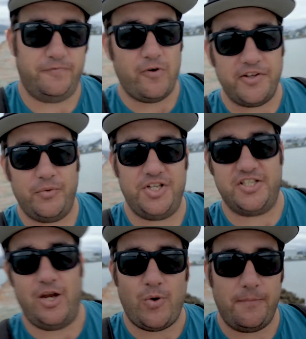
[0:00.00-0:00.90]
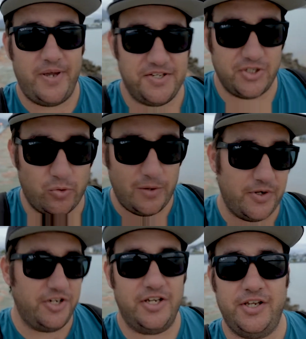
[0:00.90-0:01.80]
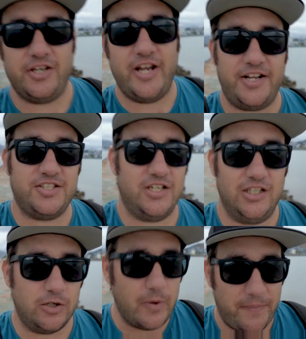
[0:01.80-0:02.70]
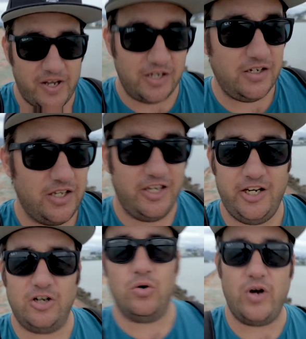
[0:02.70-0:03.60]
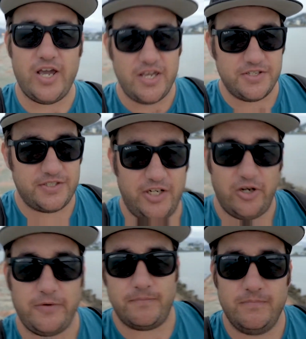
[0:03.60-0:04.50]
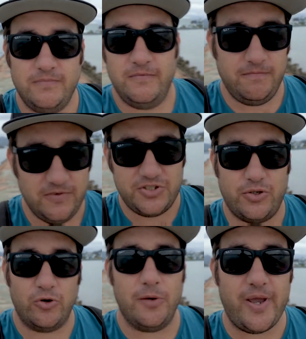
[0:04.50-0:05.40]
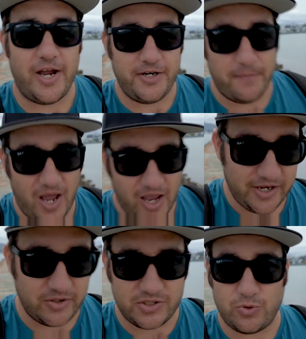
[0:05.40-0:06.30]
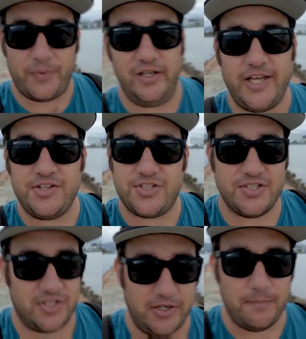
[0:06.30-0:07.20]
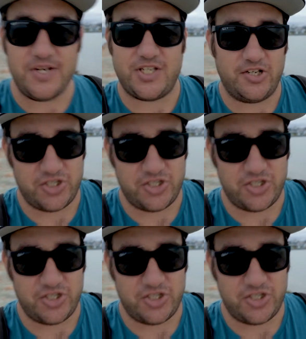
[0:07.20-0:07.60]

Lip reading: you'll find that when you take one piece of equipment, you can connect a little bit better. You're not always, you know, screwing about in your bag, swapping lenses and missing